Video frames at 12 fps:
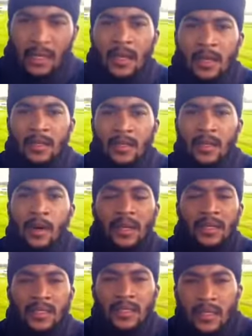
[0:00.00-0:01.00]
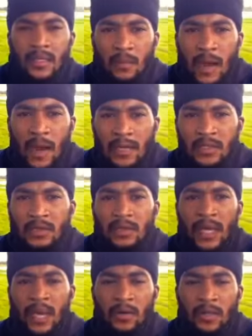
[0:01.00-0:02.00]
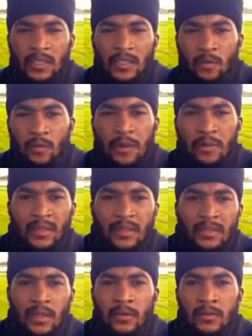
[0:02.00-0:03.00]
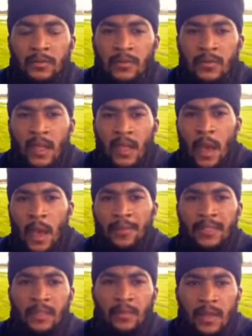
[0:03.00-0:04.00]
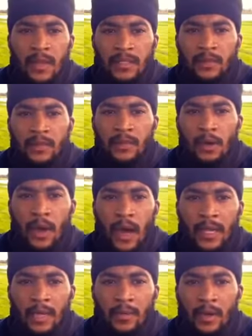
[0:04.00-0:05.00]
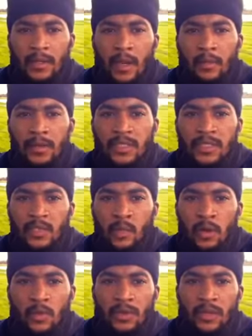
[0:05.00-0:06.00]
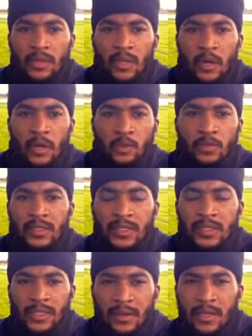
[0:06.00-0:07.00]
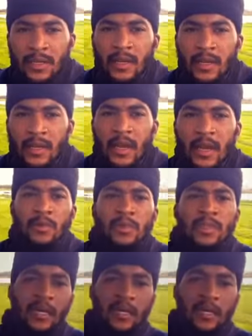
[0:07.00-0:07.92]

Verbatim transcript: double honors to the apostles and elders of Great Millstone, and peace and blessings to all you Akim out there pushing his word with all truth and sincerity. And with that,